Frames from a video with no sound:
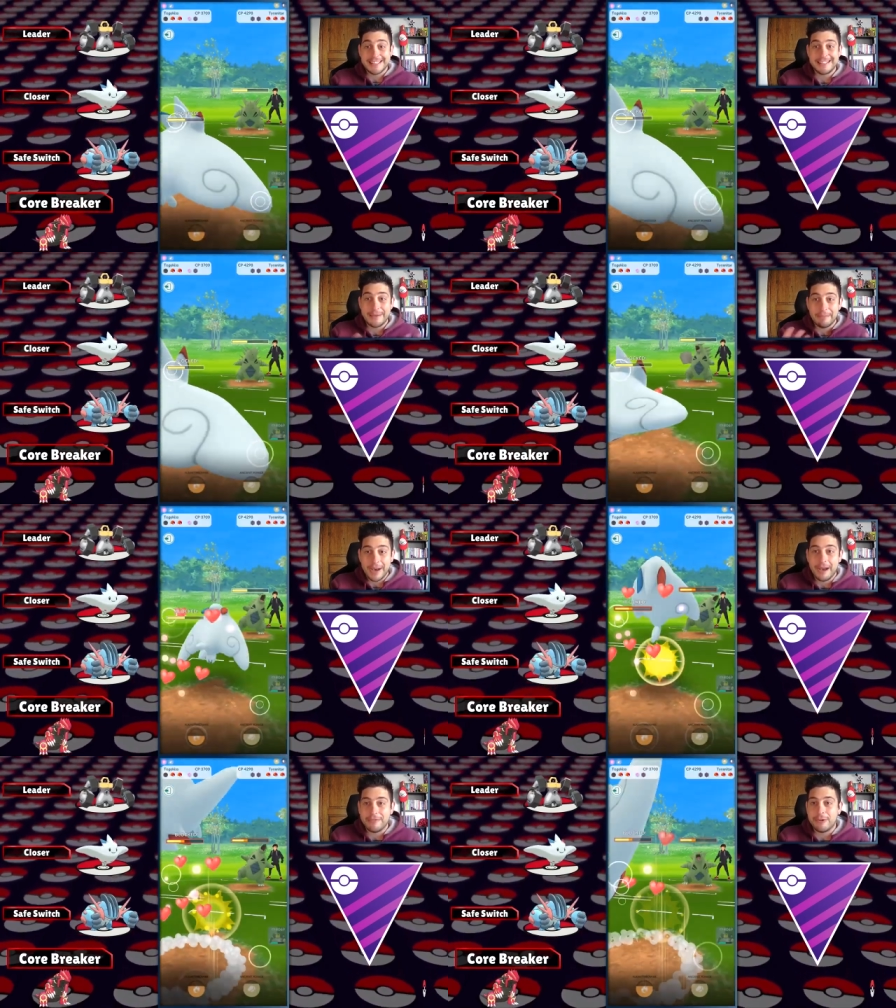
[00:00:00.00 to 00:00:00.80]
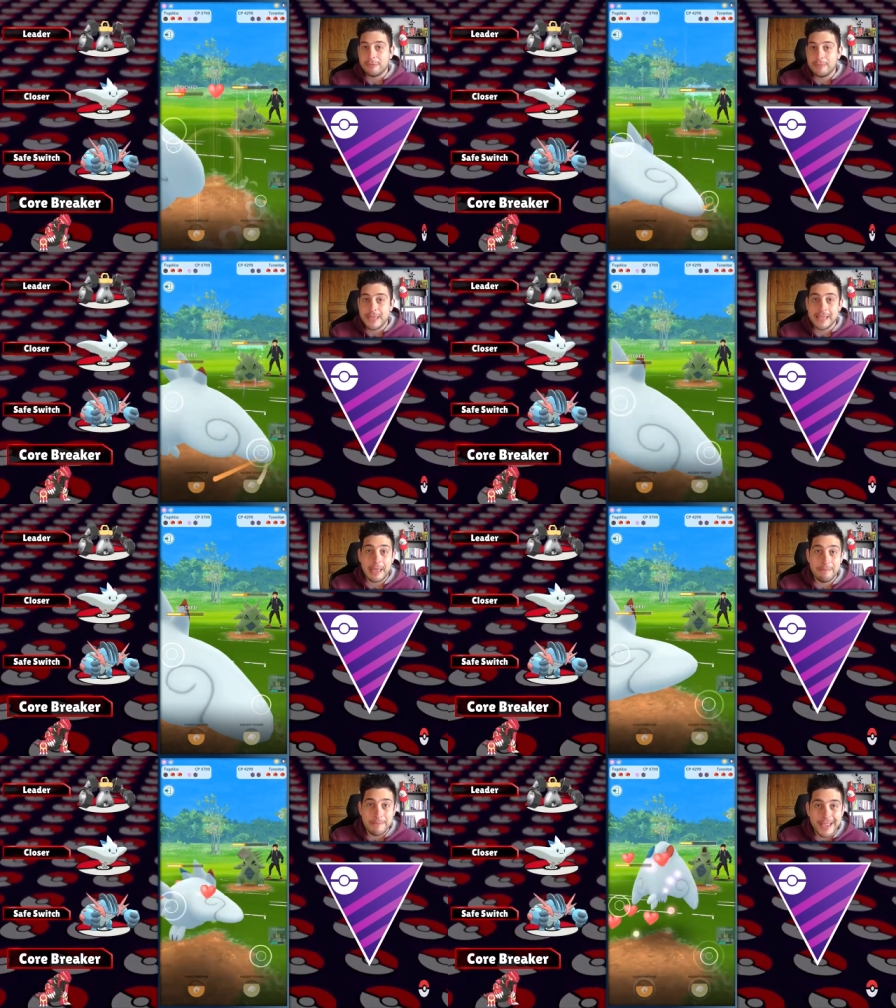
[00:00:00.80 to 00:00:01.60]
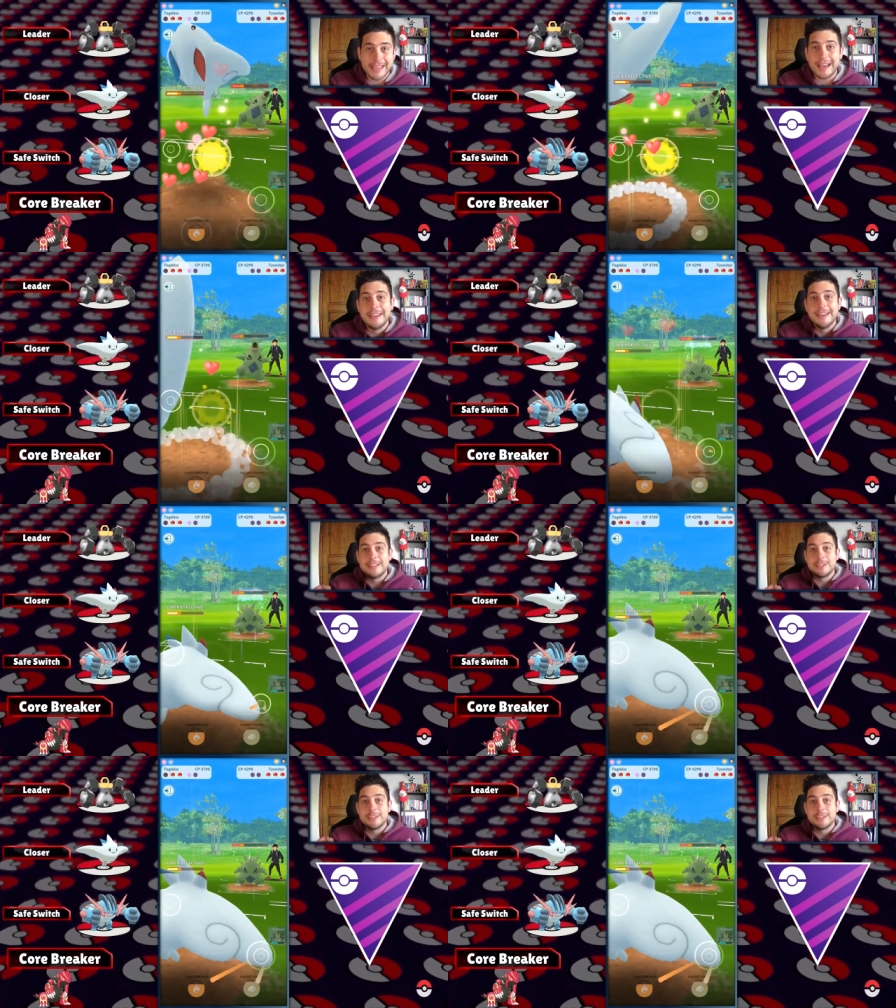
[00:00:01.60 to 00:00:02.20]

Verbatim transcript: has the buff of being a mega,